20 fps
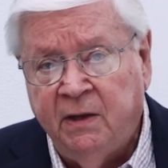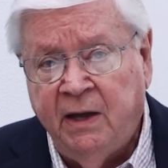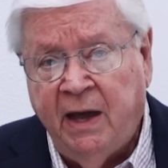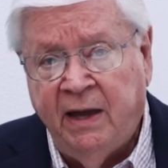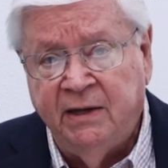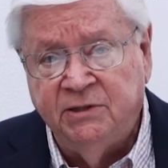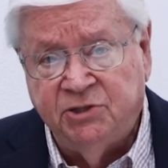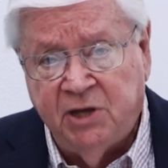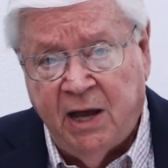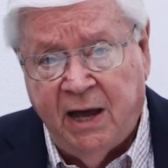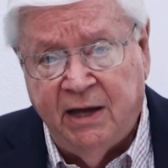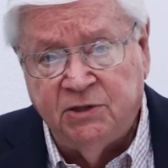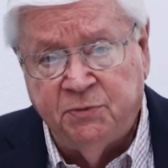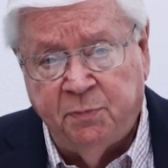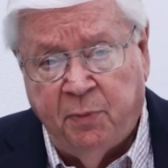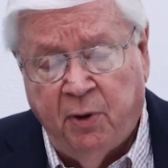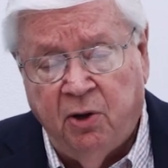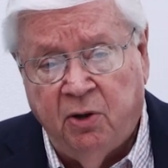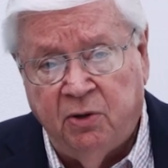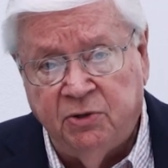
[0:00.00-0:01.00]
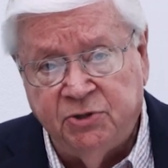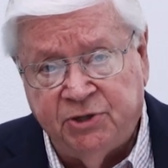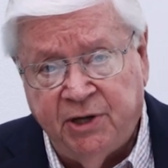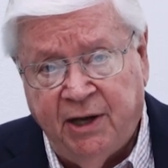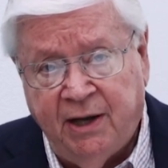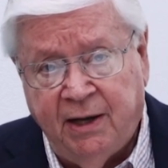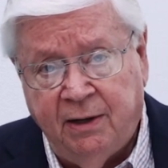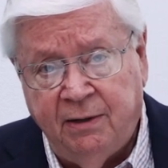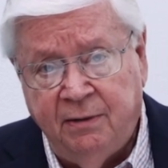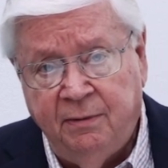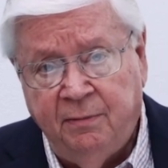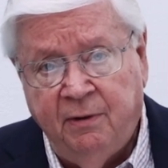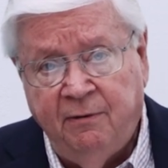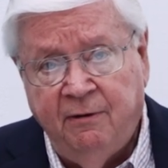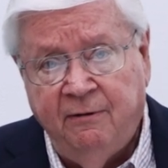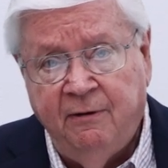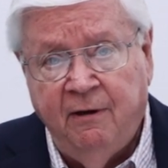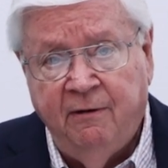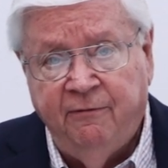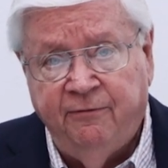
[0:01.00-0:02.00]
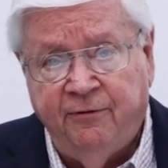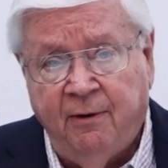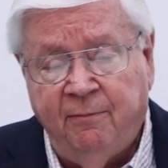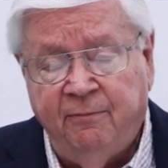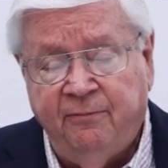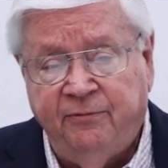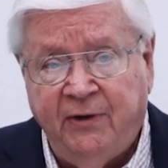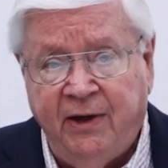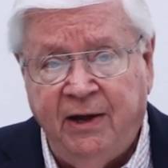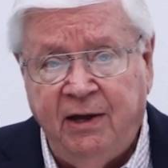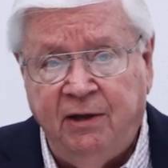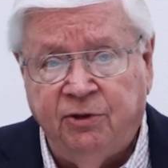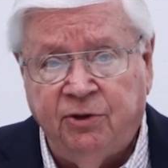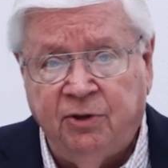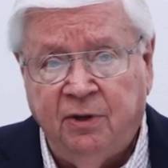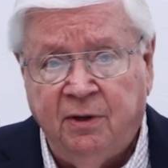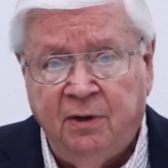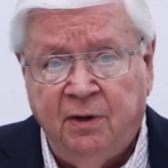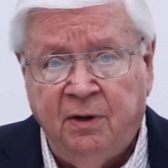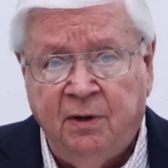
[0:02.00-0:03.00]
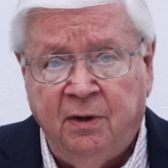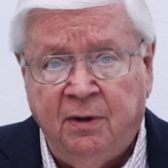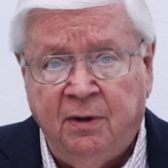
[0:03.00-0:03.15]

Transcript: is, as Paul said, from faith